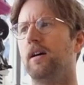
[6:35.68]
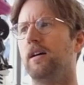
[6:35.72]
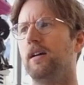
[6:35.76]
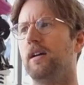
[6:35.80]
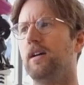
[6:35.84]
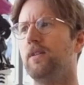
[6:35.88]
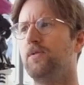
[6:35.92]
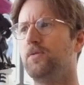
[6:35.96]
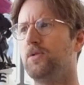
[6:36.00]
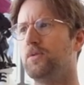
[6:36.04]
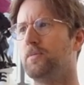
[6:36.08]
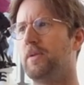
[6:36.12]

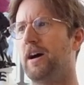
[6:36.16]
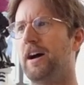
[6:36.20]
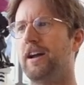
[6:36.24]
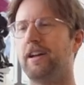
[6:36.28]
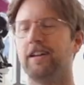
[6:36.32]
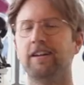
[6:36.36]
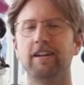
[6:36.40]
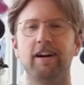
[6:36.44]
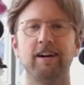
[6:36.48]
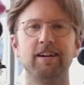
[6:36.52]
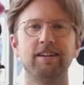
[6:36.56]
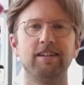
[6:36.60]
If you buy
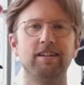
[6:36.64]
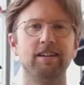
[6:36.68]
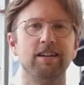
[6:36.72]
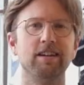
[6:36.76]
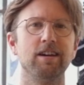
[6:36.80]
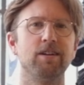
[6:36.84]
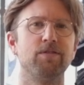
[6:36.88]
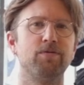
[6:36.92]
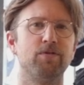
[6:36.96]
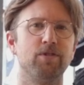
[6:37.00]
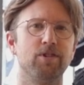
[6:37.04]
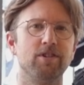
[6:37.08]
an
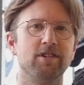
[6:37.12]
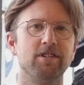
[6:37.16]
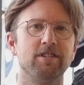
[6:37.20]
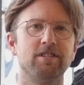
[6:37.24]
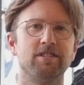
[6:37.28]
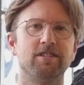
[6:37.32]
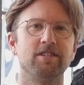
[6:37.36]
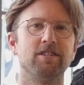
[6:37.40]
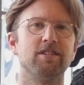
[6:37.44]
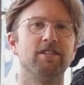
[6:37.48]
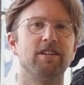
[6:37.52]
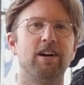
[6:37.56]
IKEA
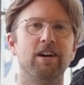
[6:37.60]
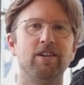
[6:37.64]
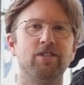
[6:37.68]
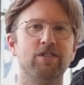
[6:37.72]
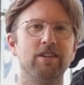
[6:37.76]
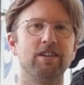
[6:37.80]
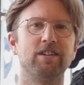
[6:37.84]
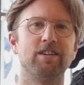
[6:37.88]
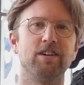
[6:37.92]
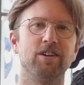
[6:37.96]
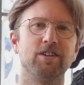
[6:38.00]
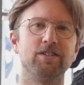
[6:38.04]
furniture, I
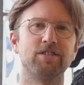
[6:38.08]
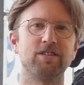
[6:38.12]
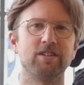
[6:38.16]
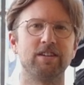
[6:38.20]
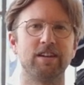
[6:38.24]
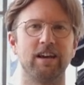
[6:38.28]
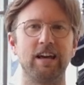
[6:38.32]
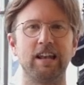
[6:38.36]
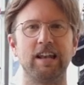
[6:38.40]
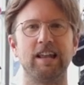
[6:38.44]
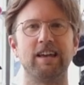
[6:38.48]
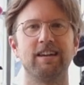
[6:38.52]
think you also
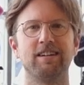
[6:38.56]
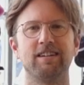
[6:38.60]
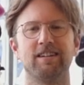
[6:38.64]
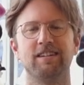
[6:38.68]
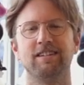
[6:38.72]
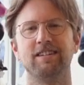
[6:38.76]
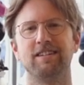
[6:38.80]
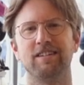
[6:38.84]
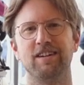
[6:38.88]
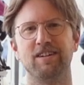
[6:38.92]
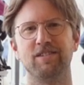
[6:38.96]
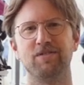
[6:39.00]
get like
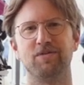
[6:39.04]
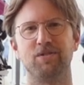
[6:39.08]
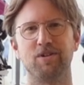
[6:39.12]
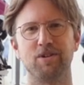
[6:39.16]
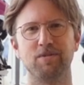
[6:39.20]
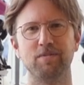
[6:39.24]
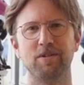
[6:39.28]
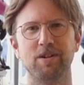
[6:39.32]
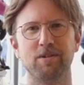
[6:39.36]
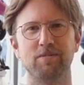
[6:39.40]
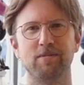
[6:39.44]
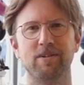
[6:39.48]
a
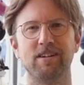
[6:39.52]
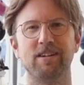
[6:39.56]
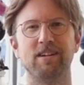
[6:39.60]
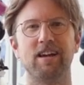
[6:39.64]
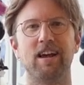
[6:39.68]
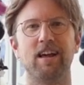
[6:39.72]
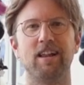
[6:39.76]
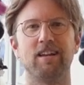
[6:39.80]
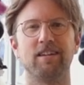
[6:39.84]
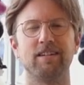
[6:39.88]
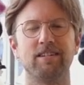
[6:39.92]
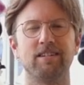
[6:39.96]
4mm
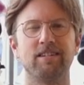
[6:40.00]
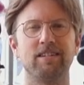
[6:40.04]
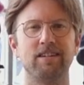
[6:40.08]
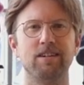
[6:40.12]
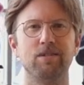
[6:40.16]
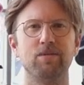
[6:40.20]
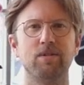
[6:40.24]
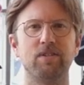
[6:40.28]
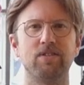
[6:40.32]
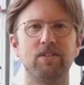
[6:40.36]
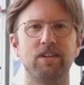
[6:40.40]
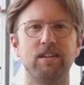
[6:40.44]
Allen key
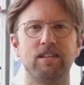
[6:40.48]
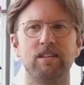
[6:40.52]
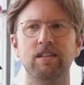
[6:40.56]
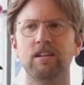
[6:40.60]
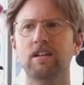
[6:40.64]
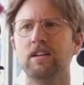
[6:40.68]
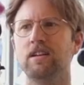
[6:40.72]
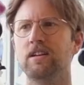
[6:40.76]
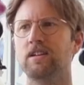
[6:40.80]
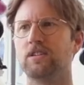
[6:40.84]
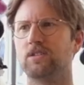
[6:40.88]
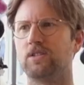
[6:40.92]
with it.
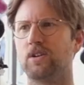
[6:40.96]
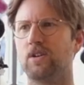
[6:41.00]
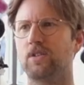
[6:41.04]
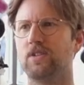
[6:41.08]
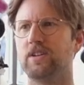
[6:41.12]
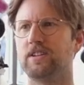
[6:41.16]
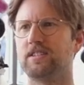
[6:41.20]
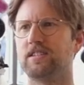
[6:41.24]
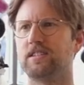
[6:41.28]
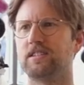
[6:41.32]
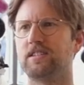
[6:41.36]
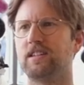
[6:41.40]
So
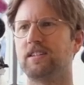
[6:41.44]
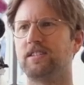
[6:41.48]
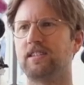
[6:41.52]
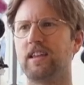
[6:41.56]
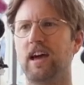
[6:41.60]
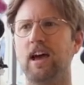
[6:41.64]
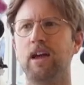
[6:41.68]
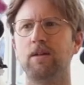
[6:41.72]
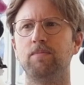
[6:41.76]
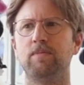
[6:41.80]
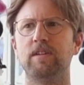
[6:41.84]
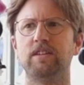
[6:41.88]
this is the
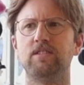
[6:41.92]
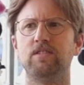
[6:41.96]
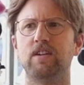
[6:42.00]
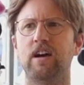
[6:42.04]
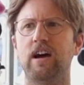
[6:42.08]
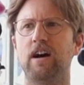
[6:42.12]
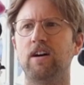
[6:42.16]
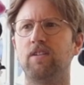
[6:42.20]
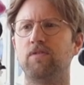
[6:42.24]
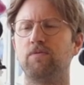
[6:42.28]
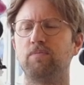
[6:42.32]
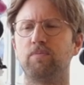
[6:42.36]
type that you
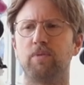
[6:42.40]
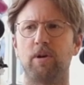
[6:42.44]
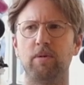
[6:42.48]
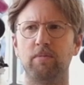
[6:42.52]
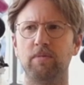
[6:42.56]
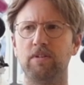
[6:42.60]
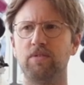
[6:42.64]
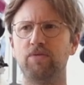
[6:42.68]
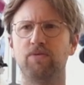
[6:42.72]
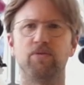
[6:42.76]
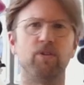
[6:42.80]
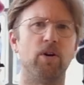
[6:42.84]
have
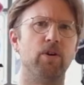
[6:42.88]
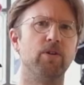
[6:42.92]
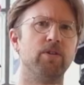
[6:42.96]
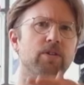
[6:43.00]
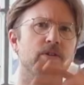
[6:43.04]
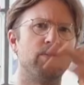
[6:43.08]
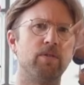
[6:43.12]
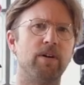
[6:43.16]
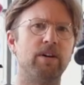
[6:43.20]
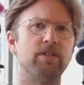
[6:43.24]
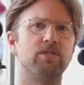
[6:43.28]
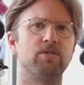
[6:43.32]
probably floating
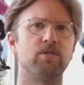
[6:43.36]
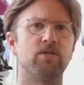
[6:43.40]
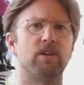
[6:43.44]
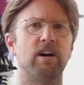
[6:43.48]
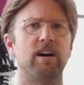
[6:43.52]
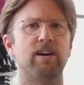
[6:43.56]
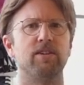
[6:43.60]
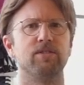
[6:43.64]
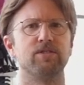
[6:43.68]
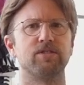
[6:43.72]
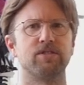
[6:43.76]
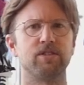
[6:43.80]
around your
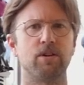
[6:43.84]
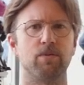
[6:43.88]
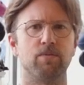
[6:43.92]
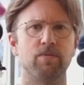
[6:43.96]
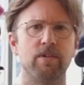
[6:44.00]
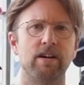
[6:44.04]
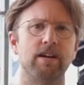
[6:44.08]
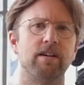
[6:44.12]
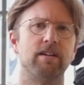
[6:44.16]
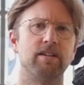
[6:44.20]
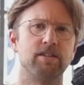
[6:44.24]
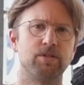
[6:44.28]
house
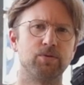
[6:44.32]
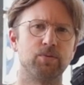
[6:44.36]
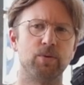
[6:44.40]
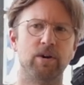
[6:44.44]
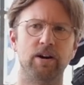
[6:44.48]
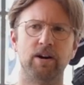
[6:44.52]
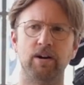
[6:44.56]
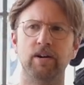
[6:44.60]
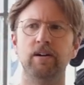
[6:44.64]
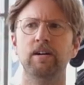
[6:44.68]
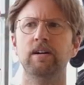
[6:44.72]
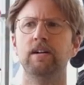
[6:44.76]
somewhere as
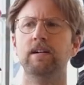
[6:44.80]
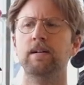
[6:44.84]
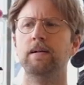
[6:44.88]
well.